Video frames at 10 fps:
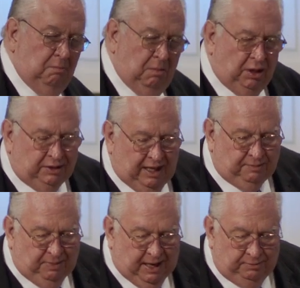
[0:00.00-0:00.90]
Mark
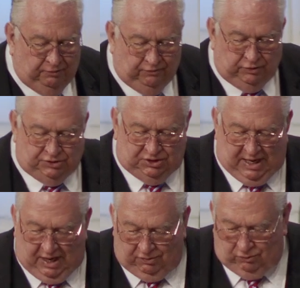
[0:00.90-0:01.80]
that Bible verse
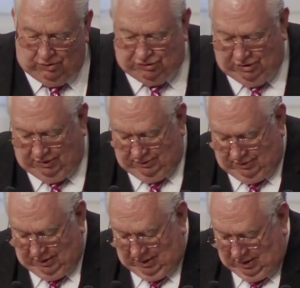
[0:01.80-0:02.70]
down, would you?
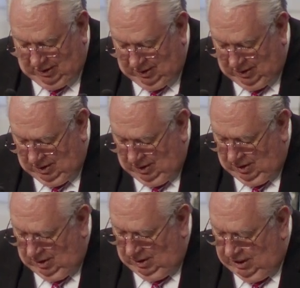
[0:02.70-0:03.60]

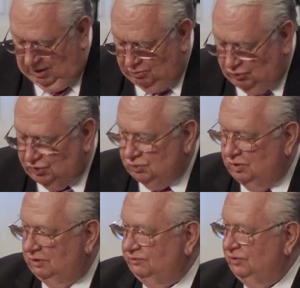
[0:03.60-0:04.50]
Hebrews
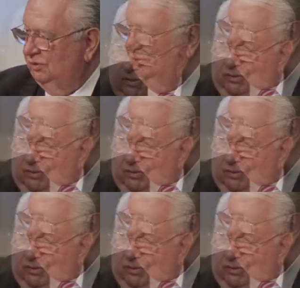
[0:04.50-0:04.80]
12, 2.